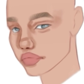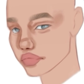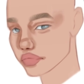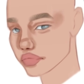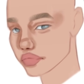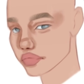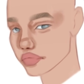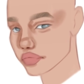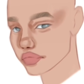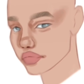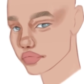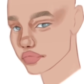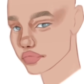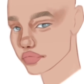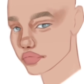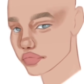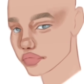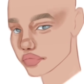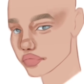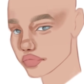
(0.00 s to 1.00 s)

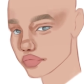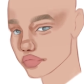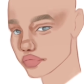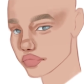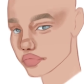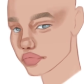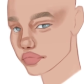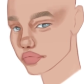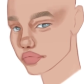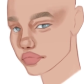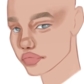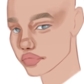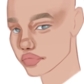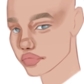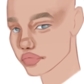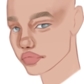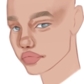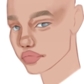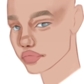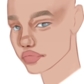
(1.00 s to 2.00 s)

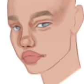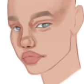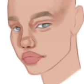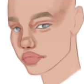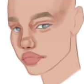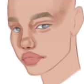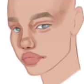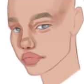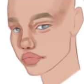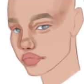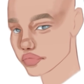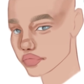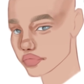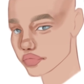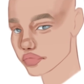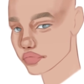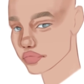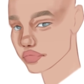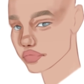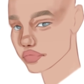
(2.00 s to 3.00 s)

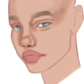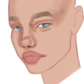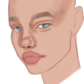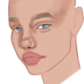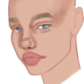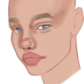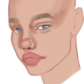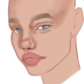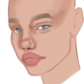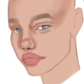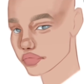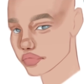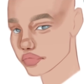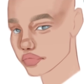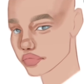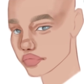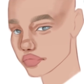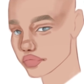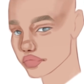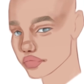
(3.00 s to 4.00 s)

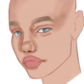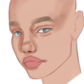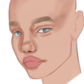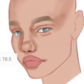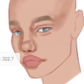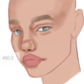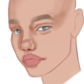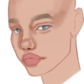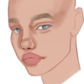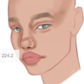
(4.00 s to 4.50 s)
(silence)